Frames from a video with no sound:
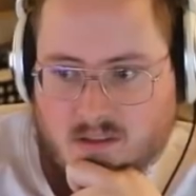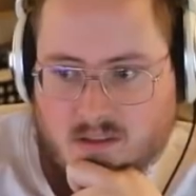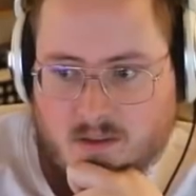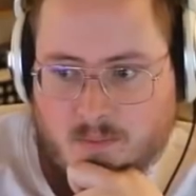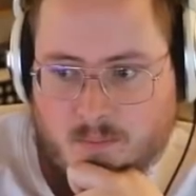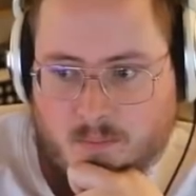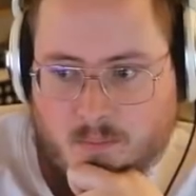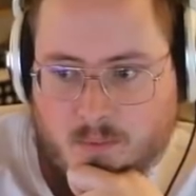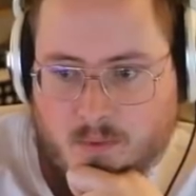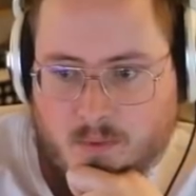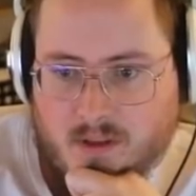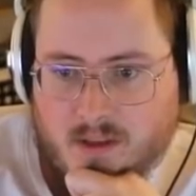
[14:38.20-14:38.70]

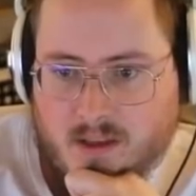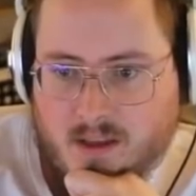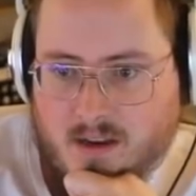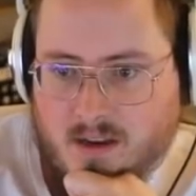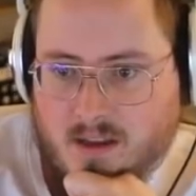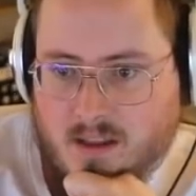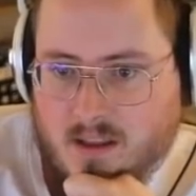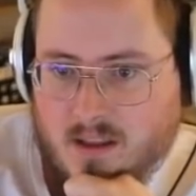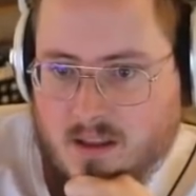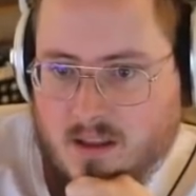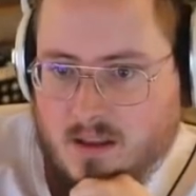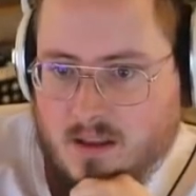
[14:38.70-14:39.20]
Limp. We get
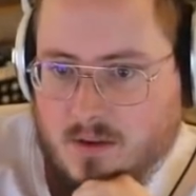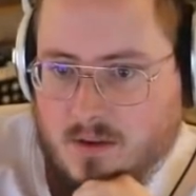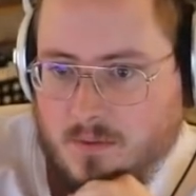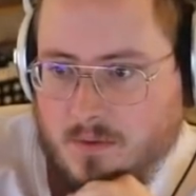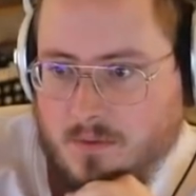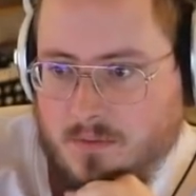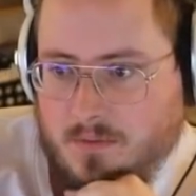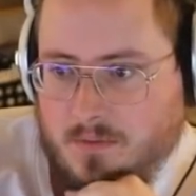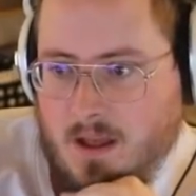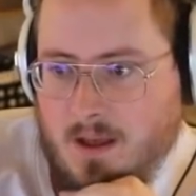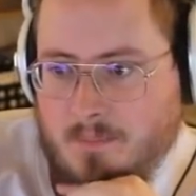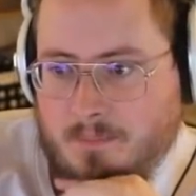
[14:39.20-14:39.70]
a
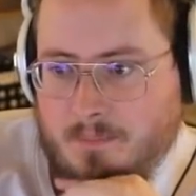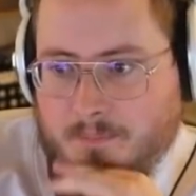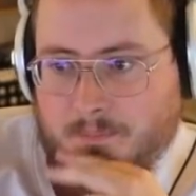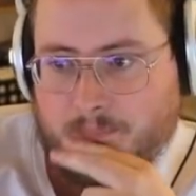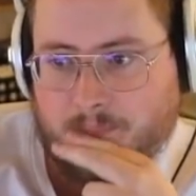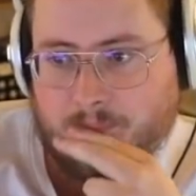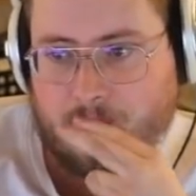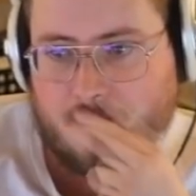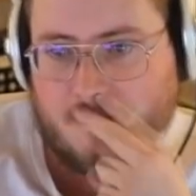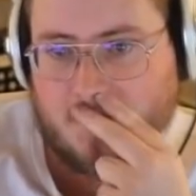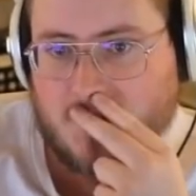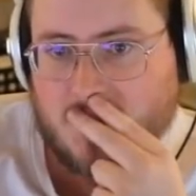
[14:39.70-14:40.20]
free
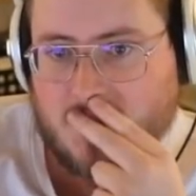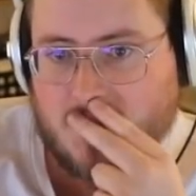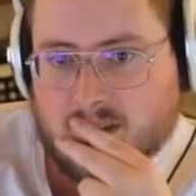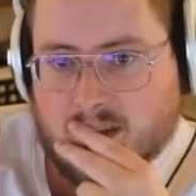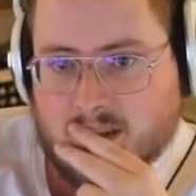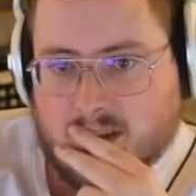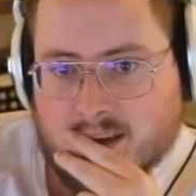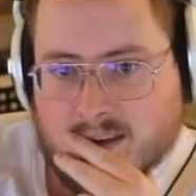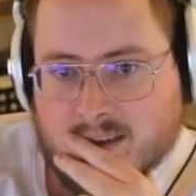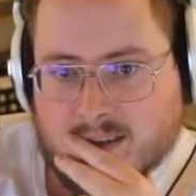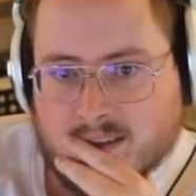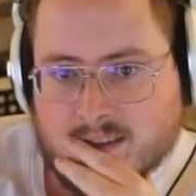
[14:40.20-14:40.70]
flop, which is
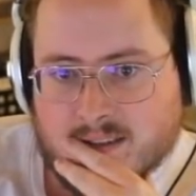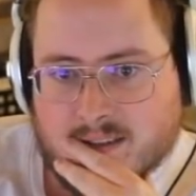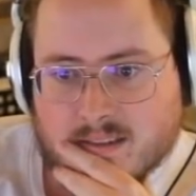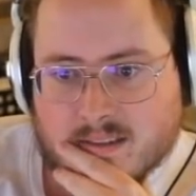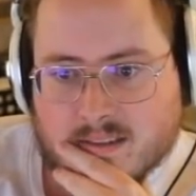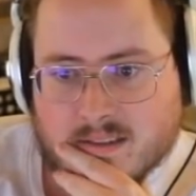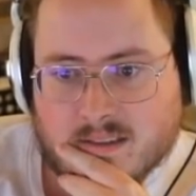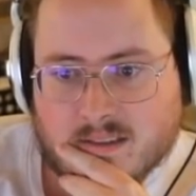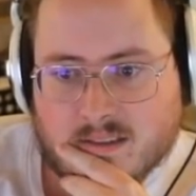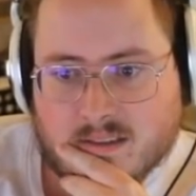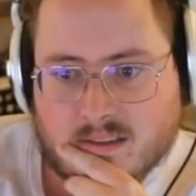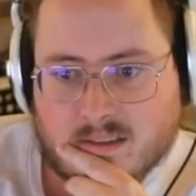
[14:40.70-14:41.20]

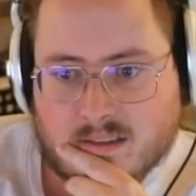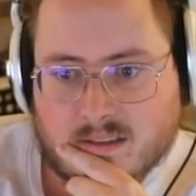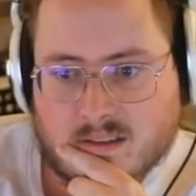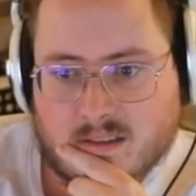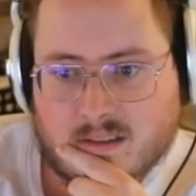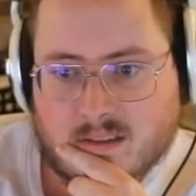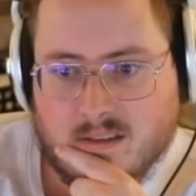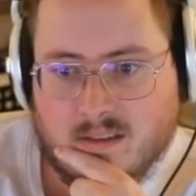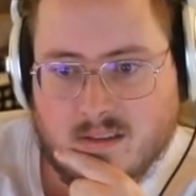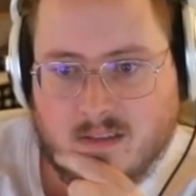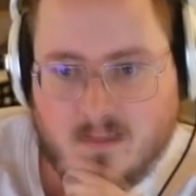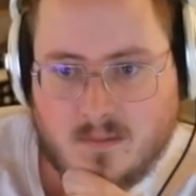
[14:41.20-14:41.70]
nice.
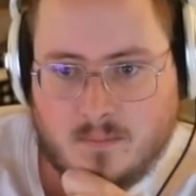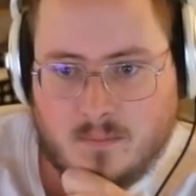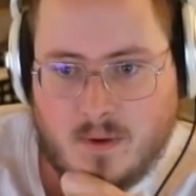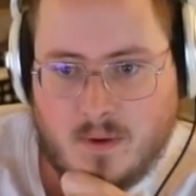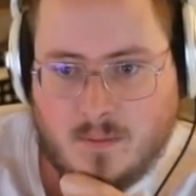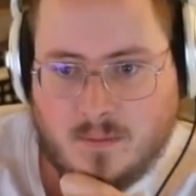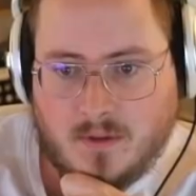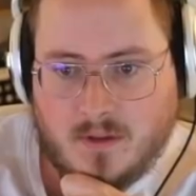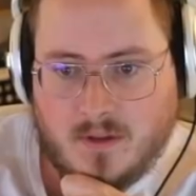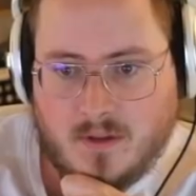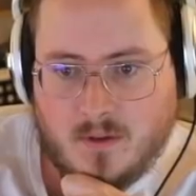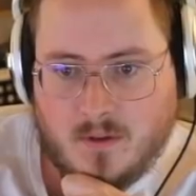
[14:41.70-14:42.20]

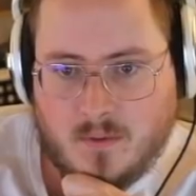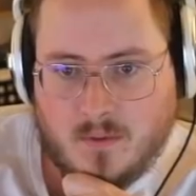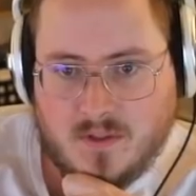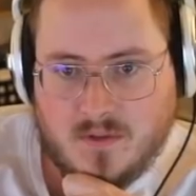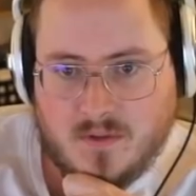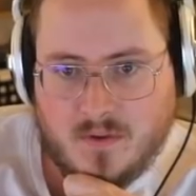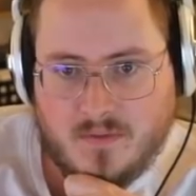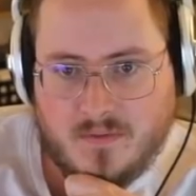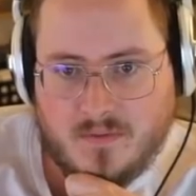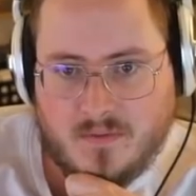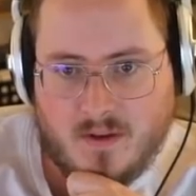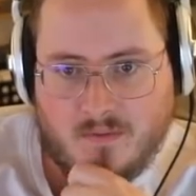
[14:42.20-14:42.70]
Bubble of the one
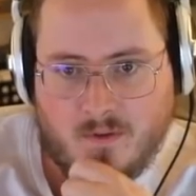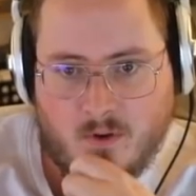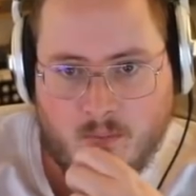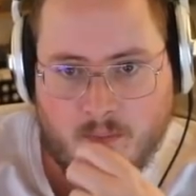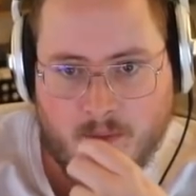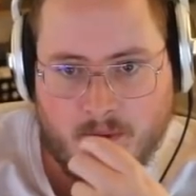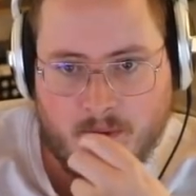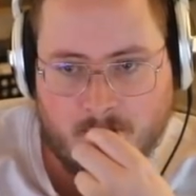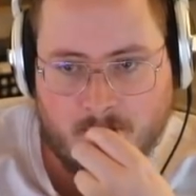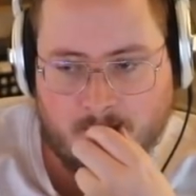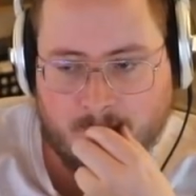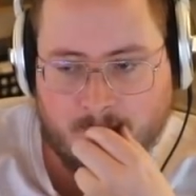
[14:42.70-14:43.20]
twenty-five
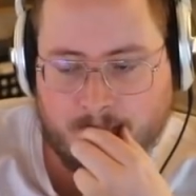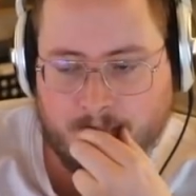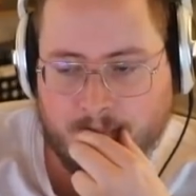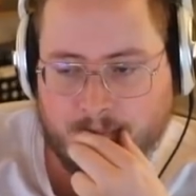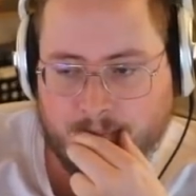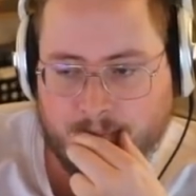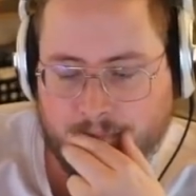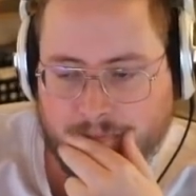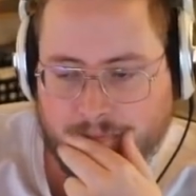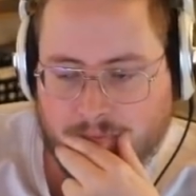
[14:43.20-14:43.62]
open.